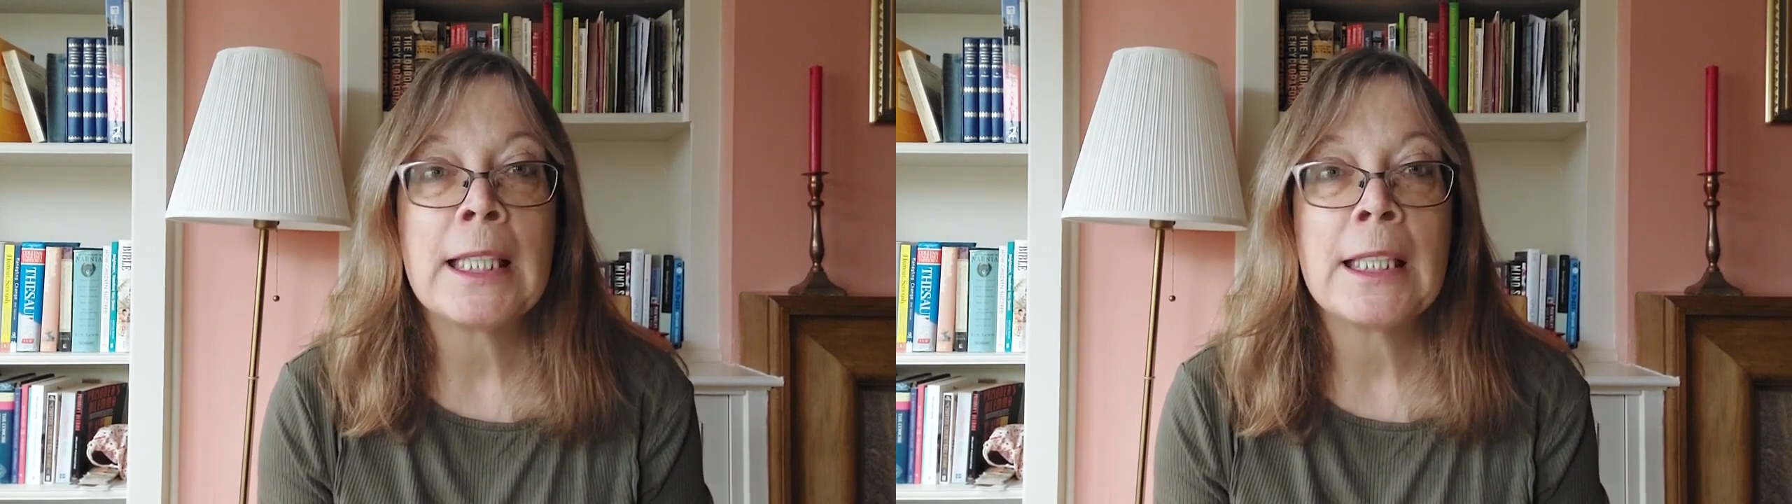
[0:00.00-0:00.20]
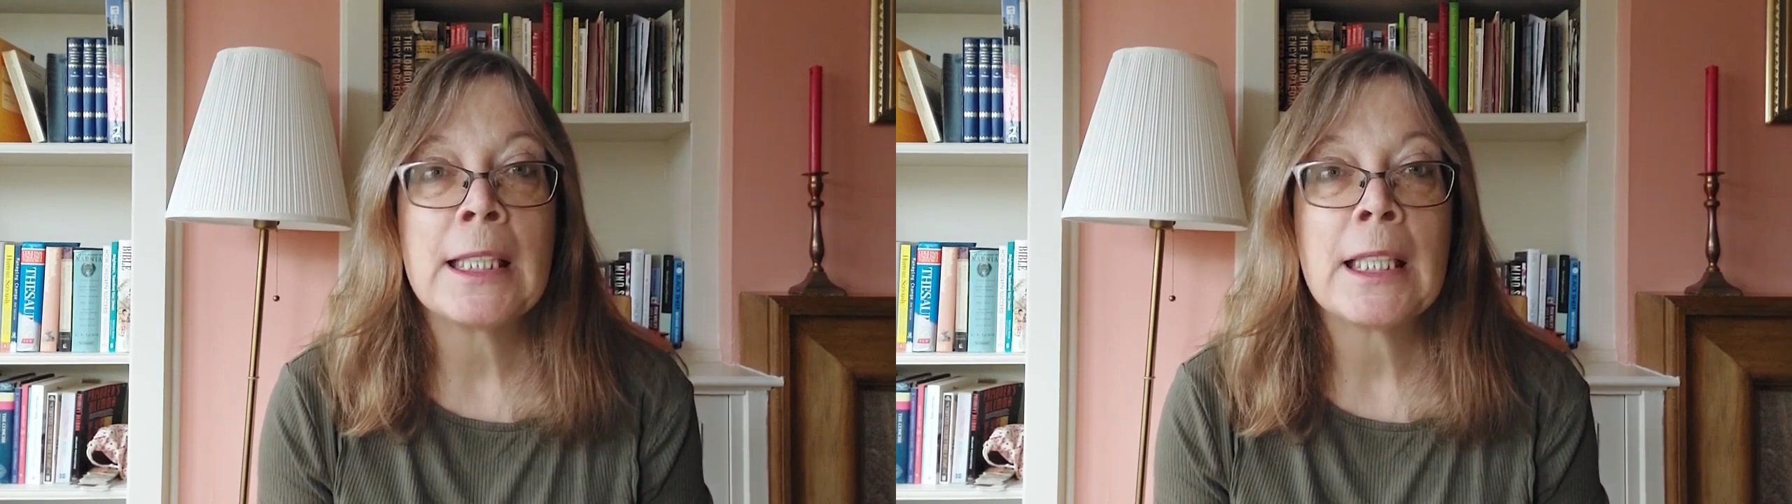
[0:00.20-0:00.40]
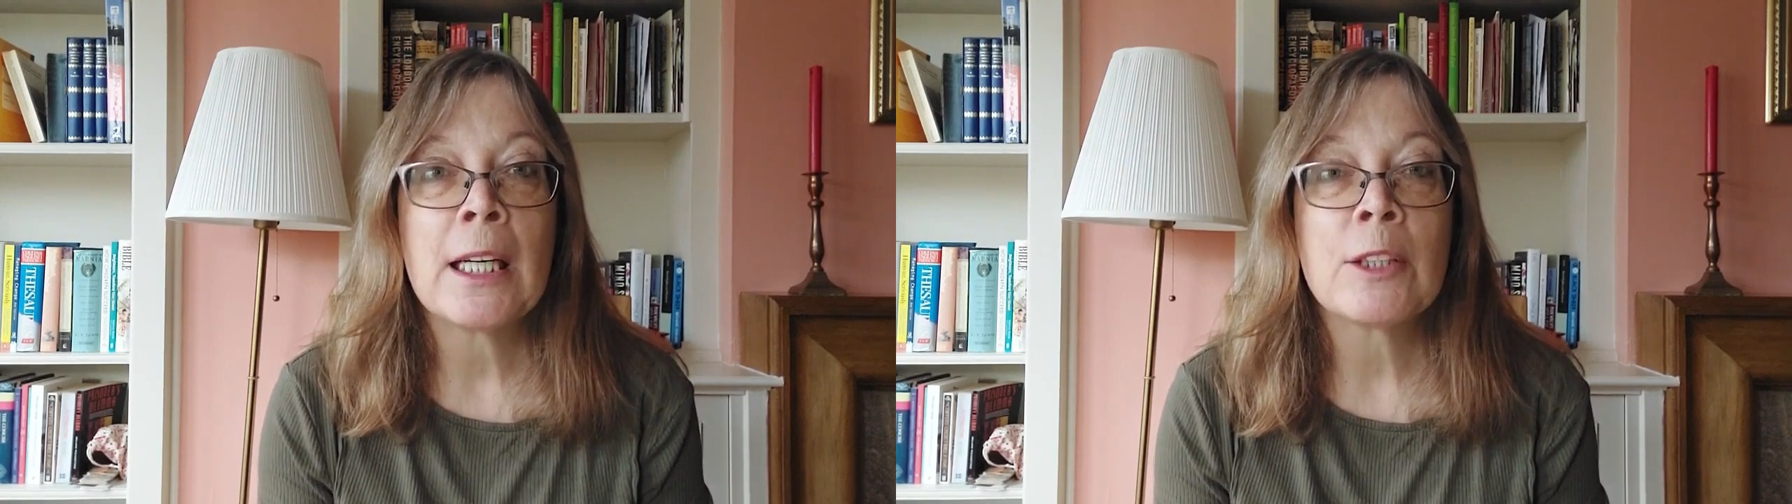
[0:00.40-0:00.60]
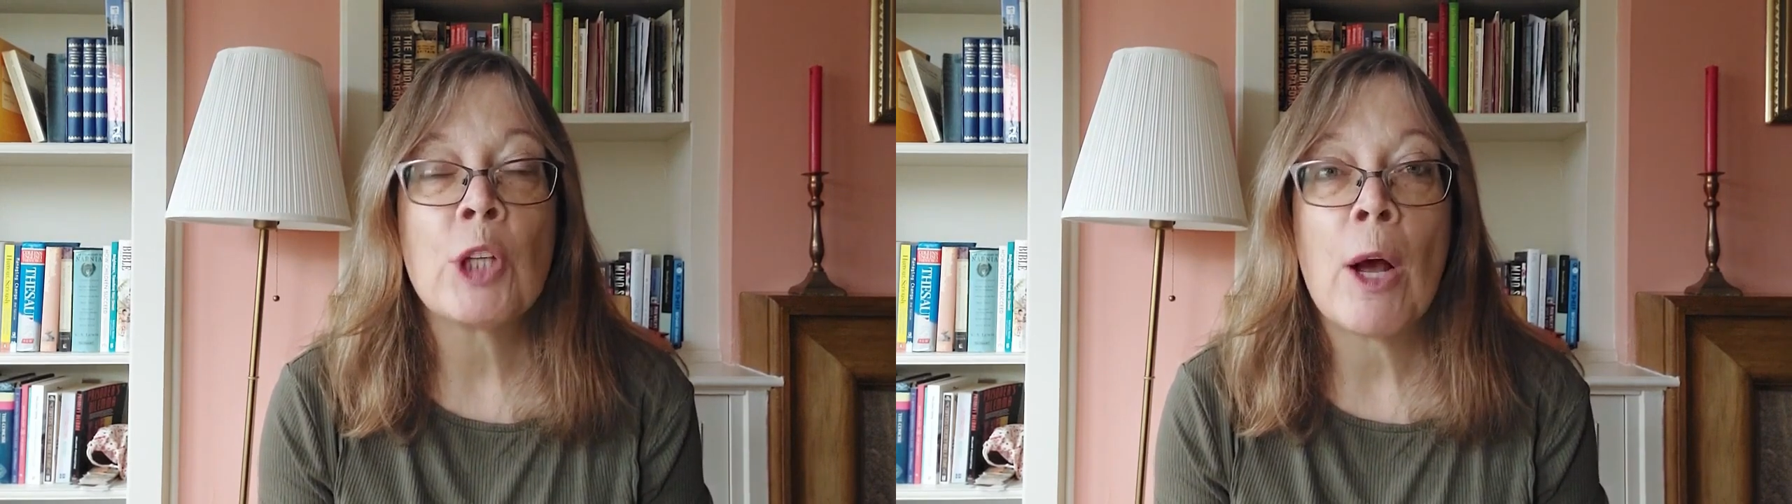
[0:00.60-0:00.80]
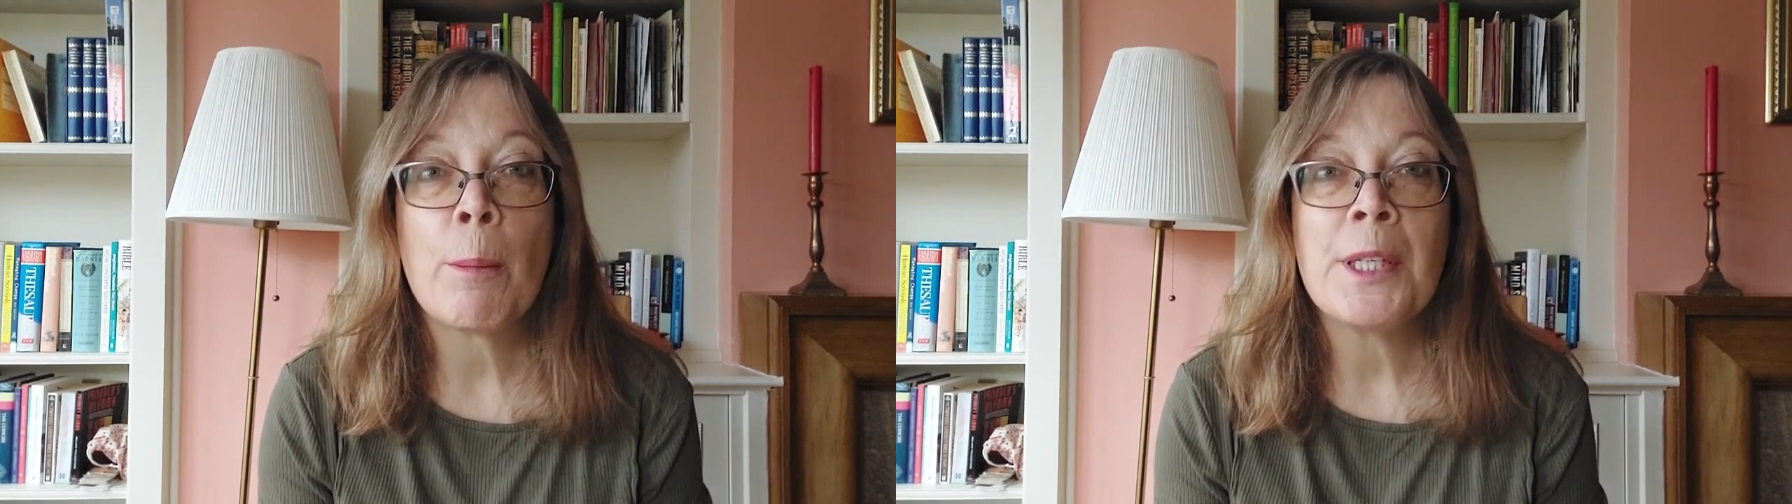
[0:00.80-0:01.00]
in a
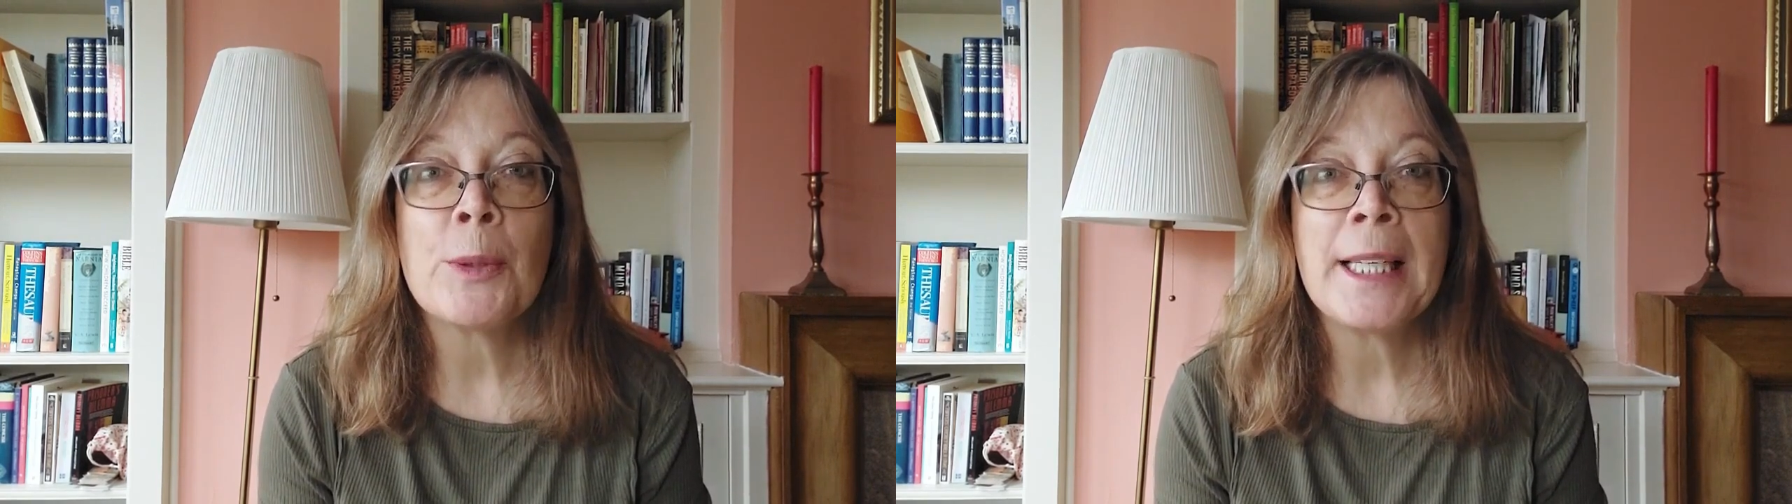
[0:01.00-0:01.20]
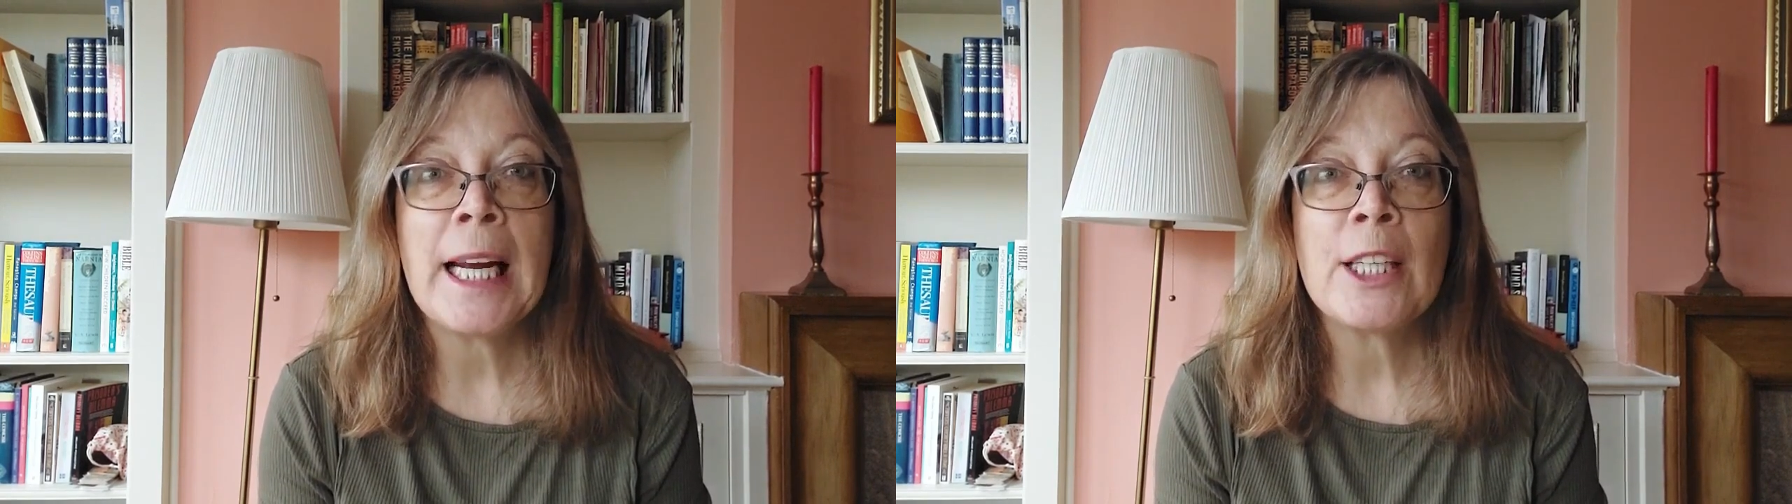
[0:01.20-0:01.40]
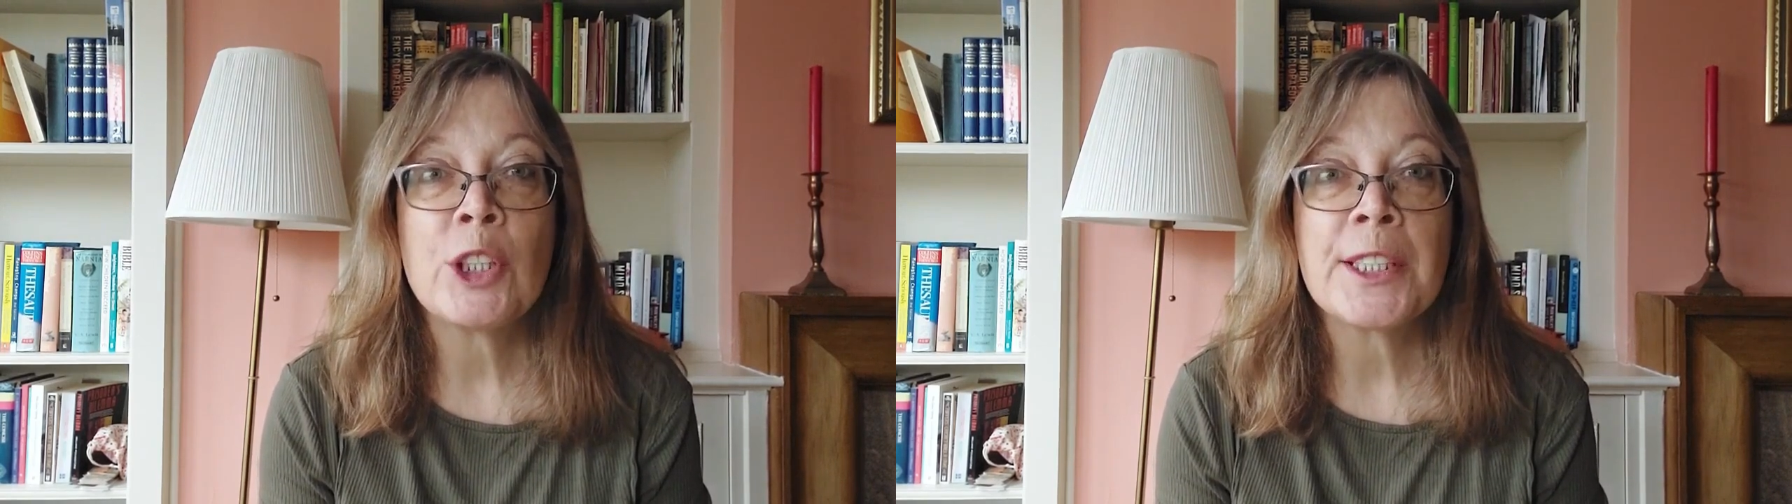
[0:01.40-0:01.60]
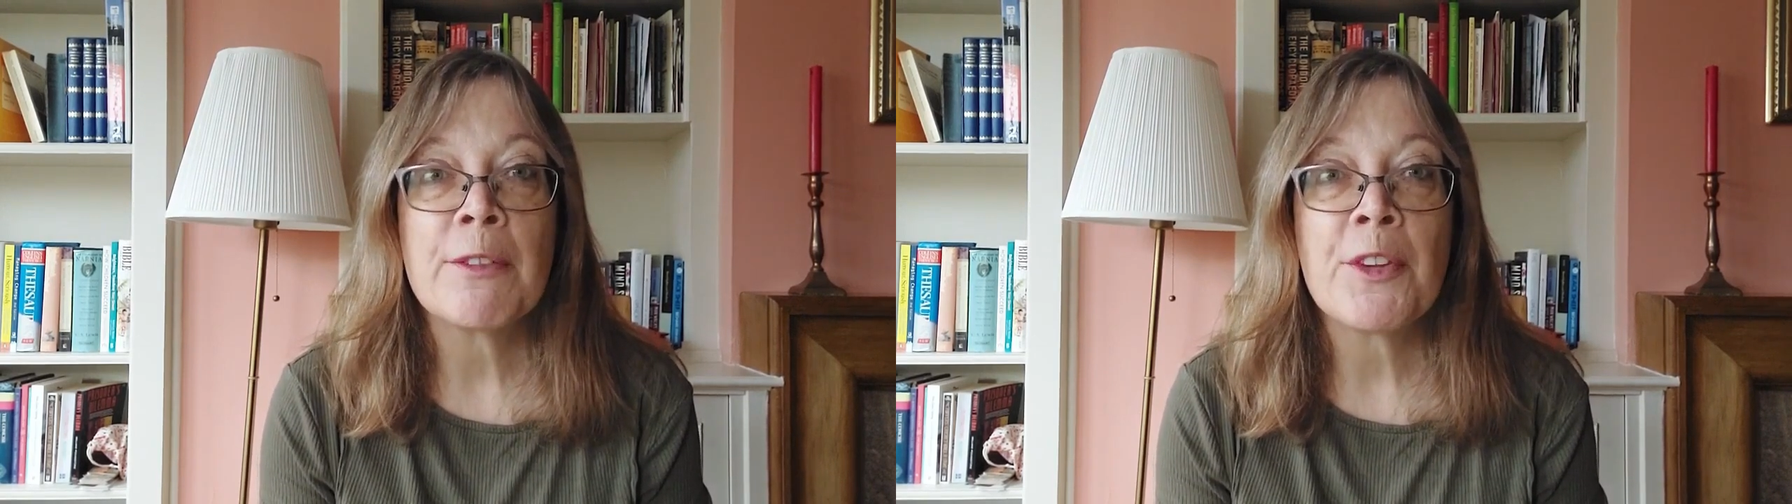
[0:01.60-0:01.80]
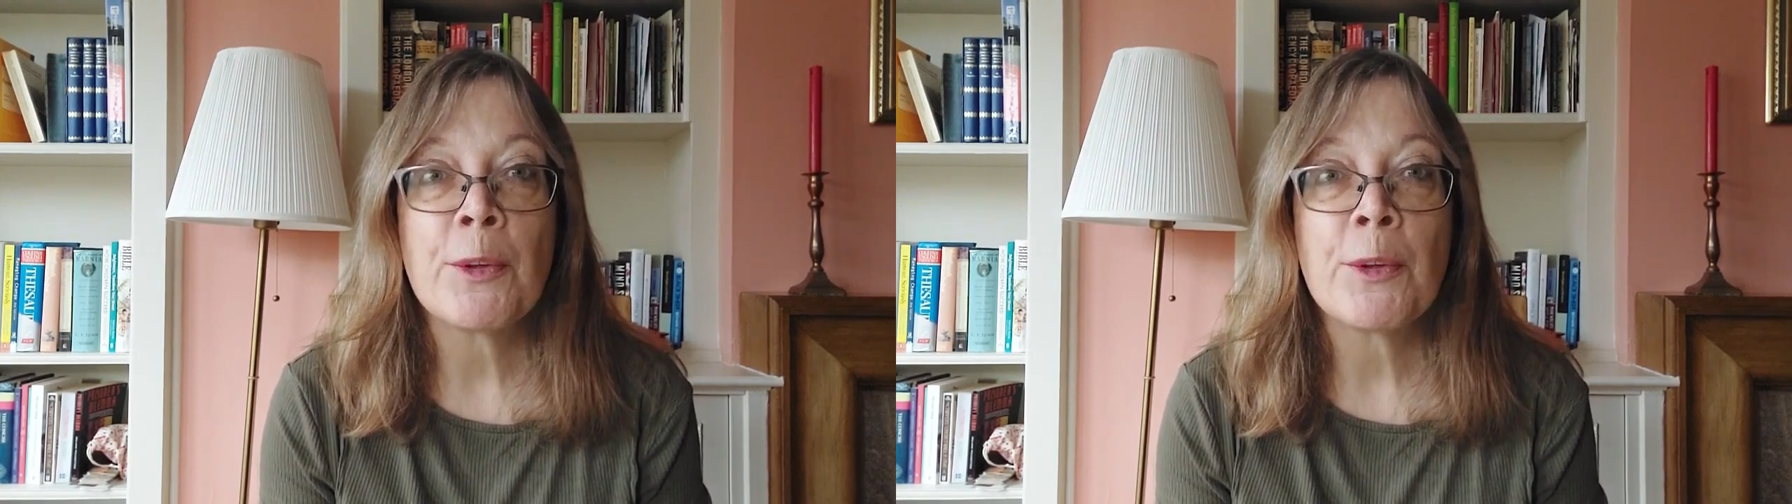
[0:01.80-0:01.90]
child between the ages of